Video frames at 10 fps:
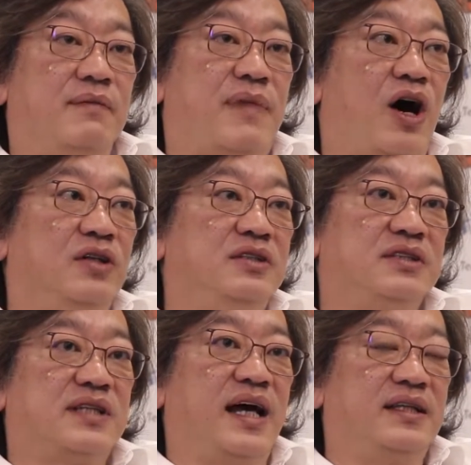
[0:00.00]
But on
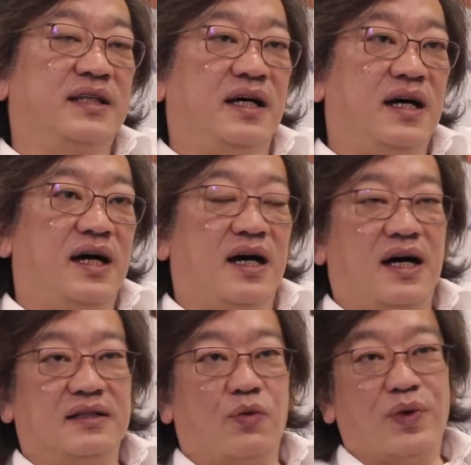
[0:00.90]
this side,
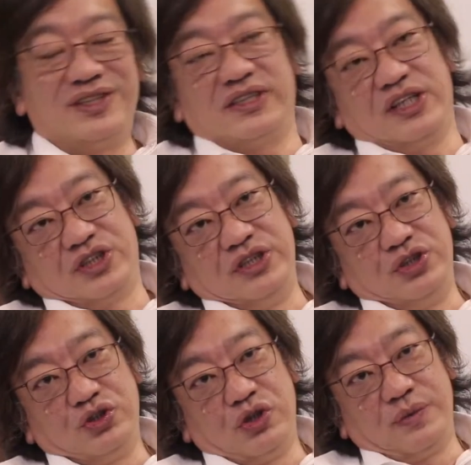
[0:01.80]
the wastage in
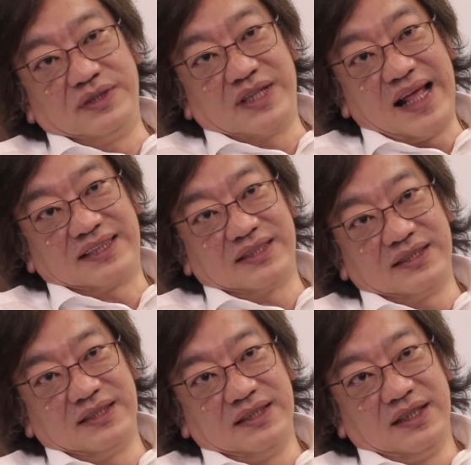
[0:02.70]
Europe is
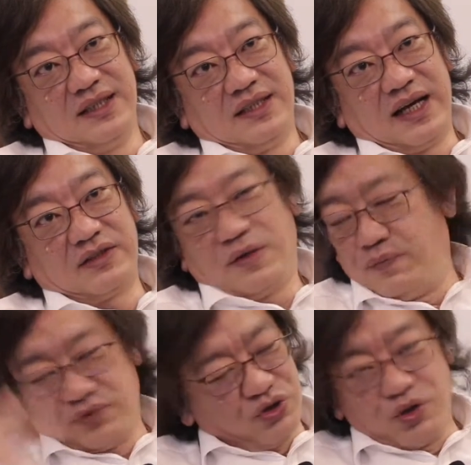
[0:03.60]
less, right? Due